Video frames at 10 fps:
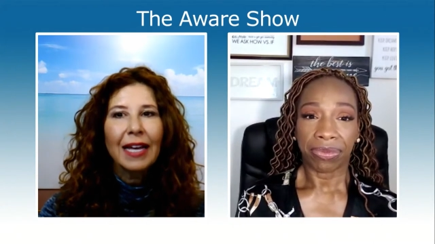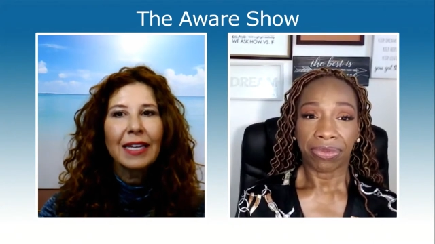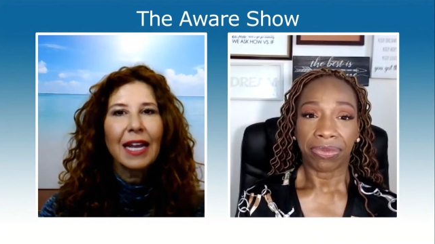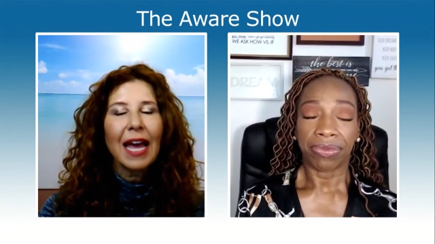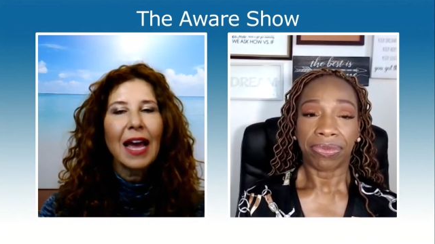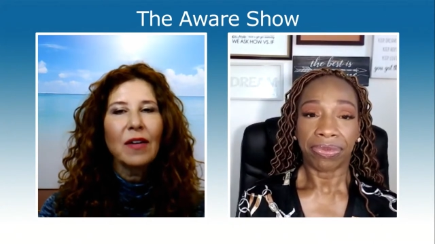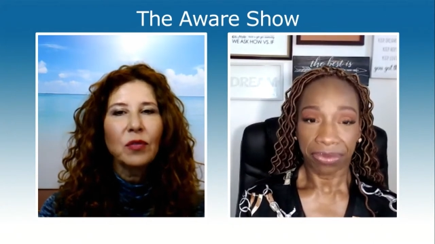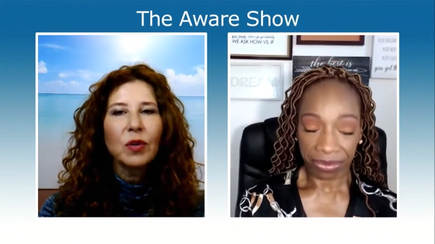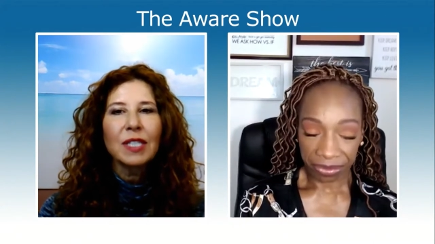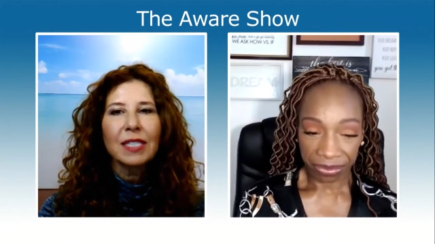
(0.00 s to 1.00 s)
Speaker 1: And
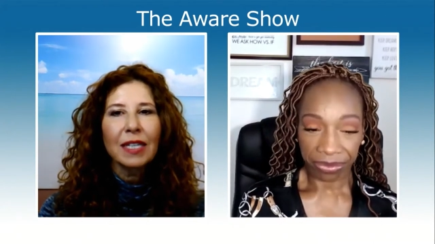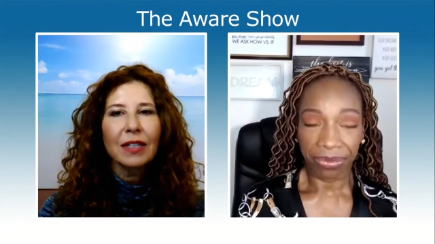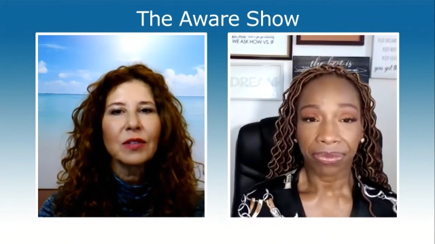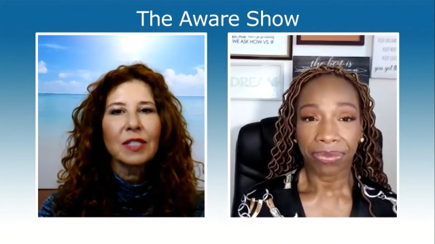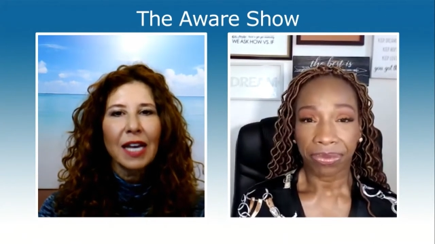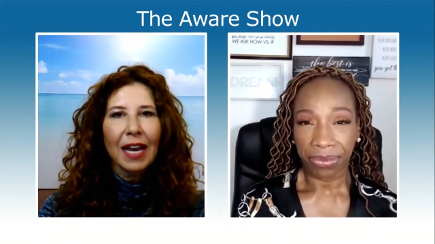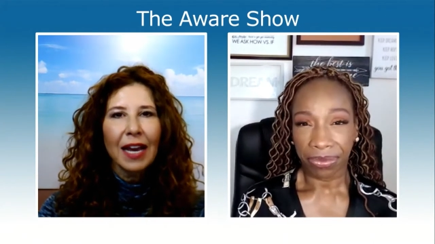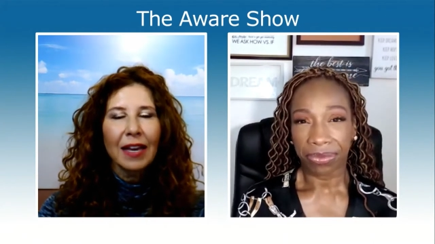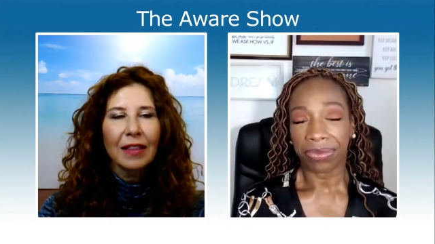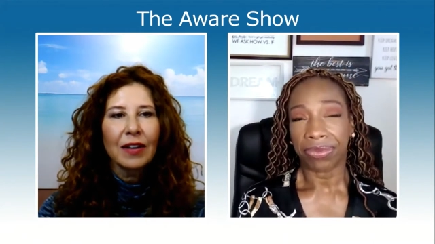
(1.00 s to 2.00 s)
every single
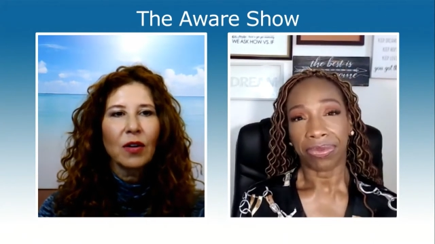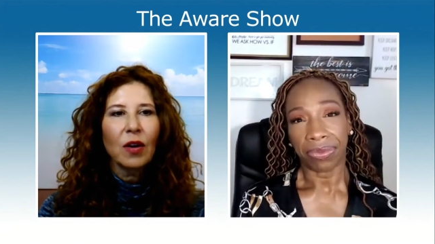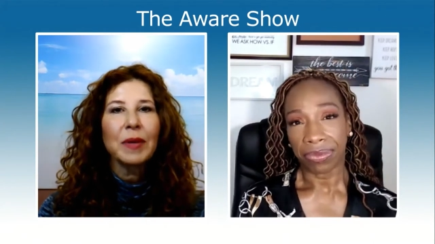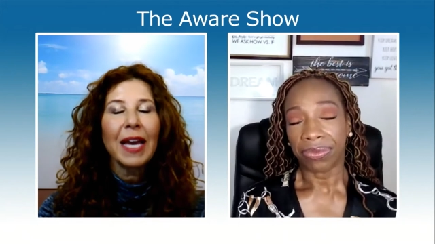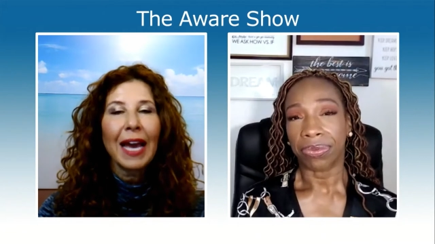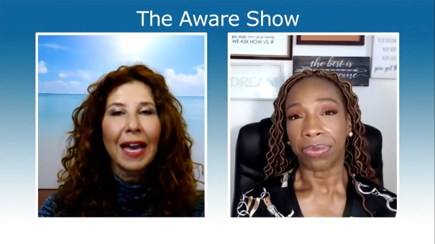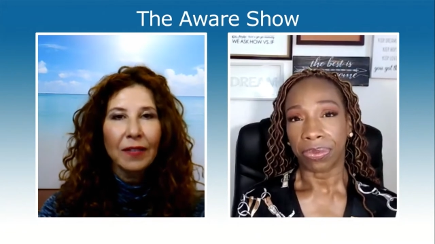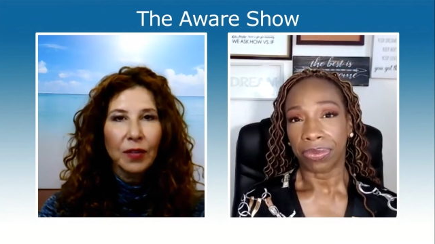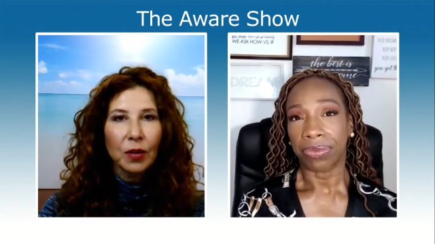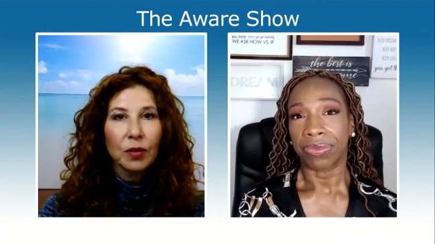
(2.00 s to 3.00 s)
day, there are
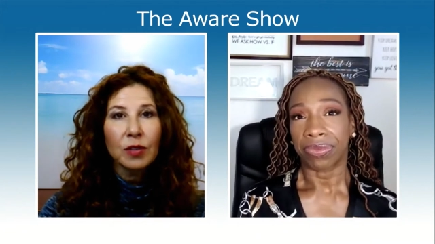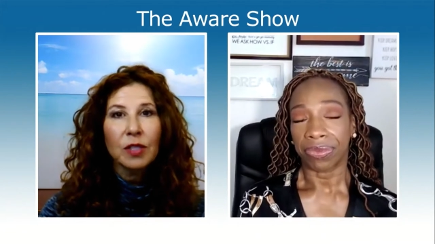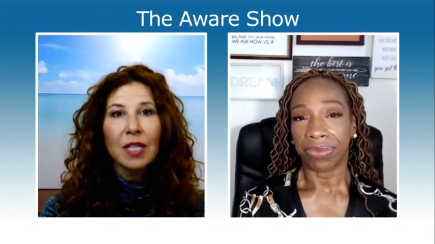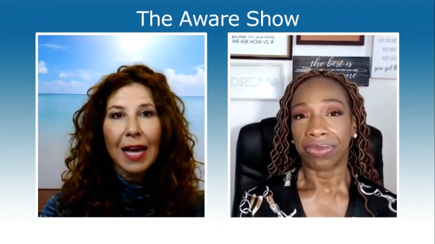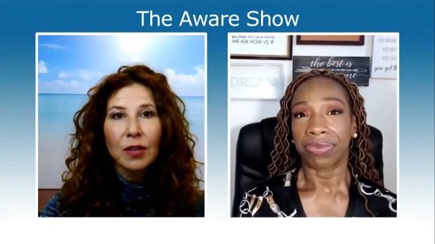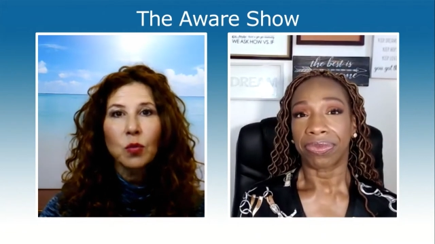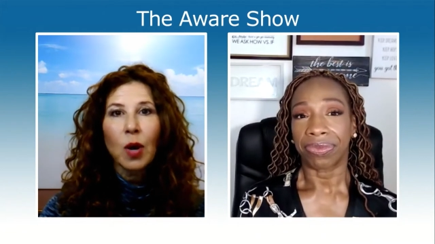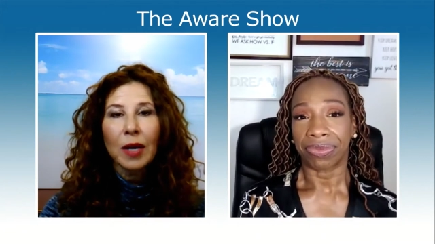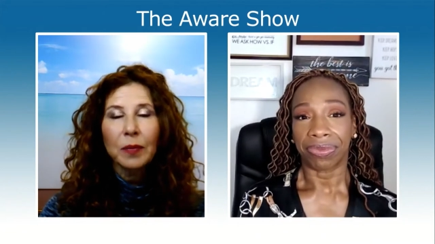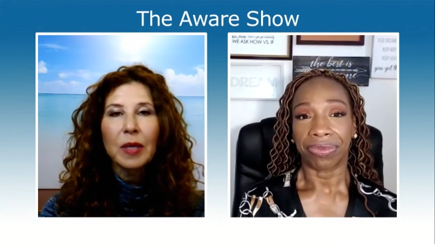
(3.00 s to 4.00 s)
behaviors that
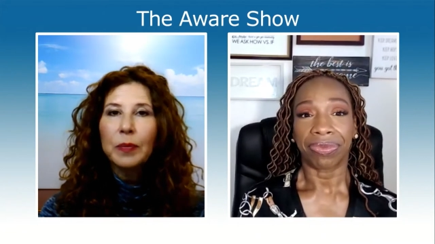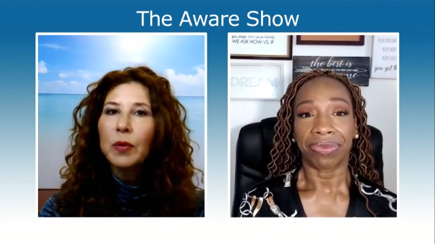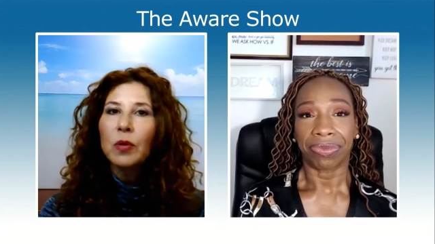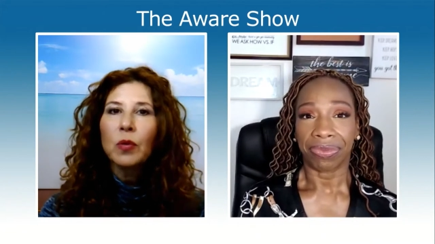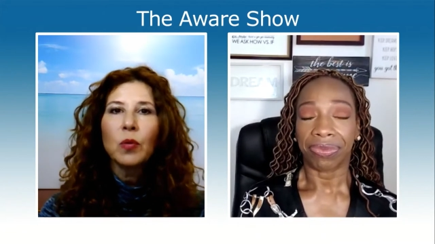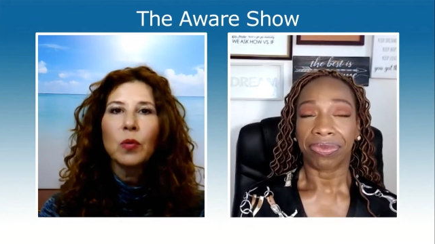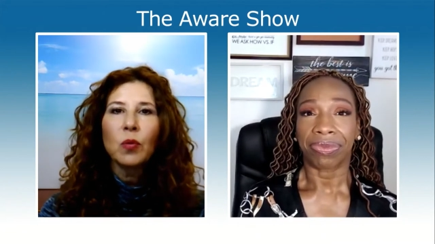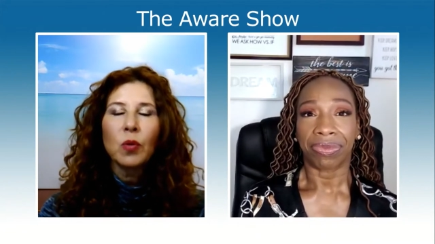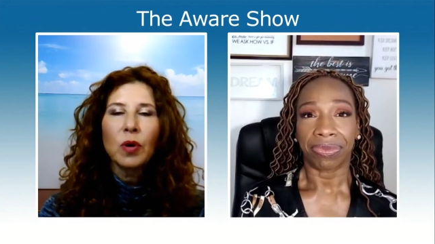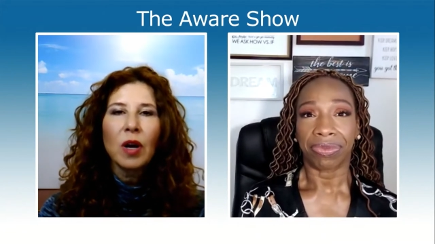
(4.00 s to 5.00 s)
white people
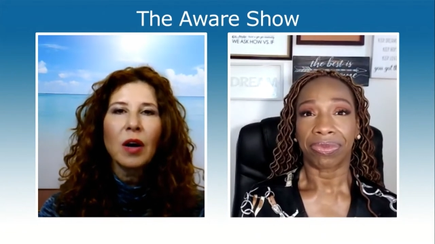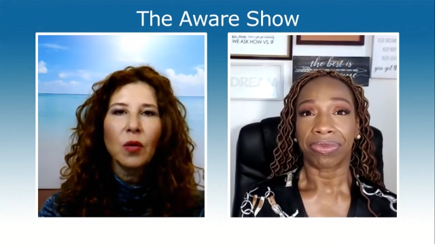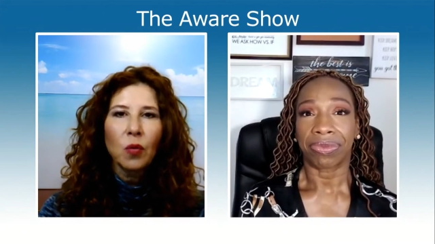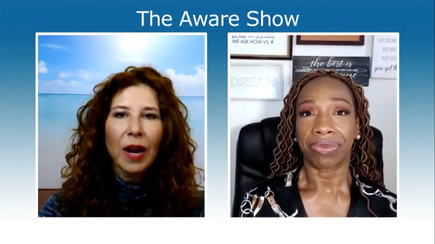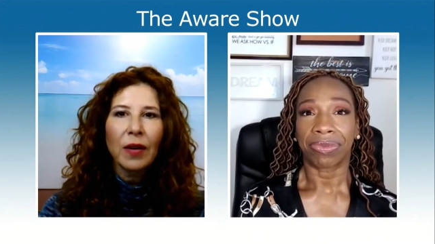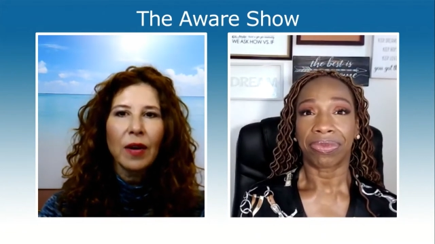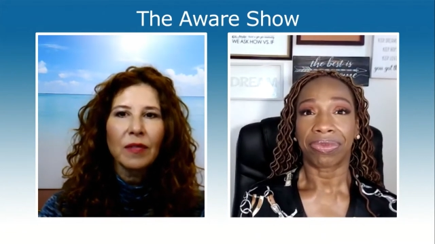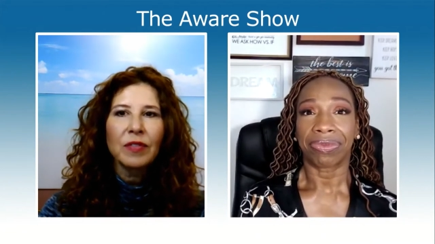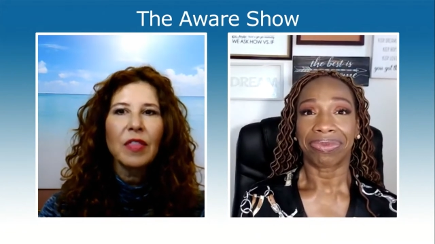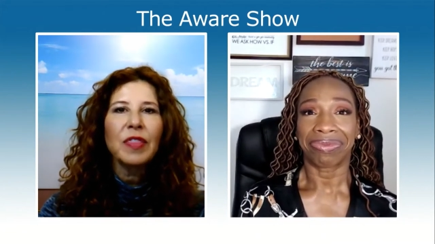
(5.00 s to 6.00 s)
were not aware
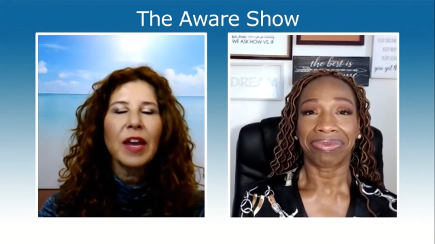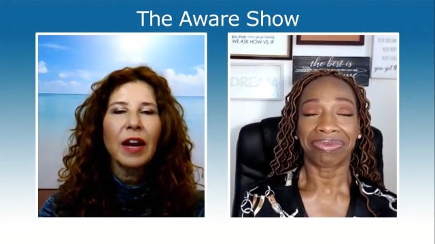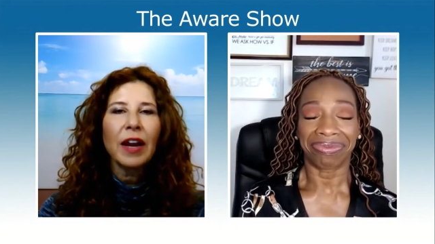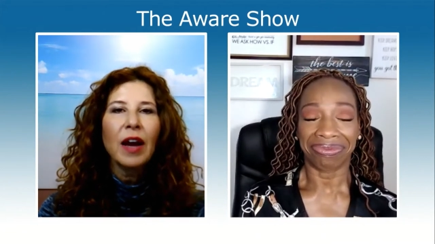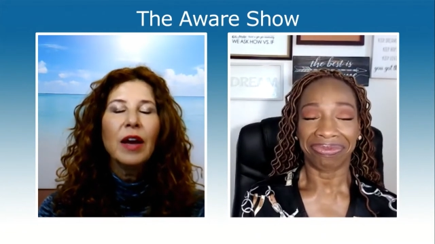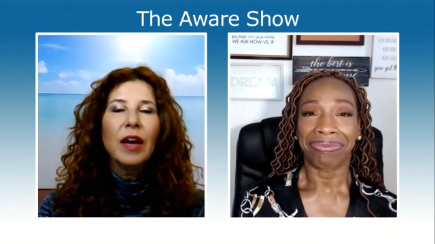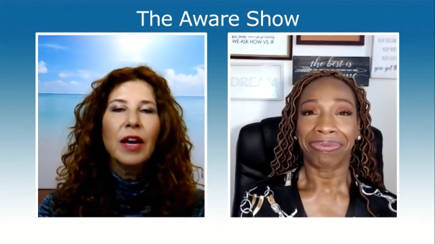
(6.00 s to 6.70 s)
of that they,